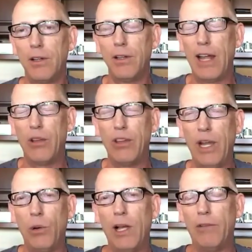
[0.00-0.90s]
Now
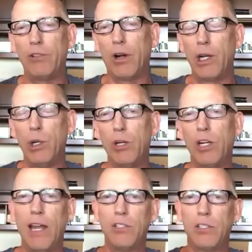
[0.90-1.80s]
they will have to argue
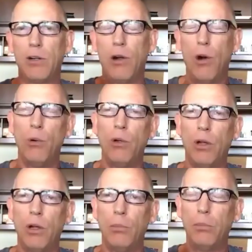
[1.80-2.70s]
against their
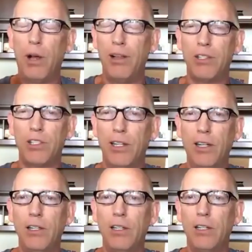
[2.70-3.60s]
own policy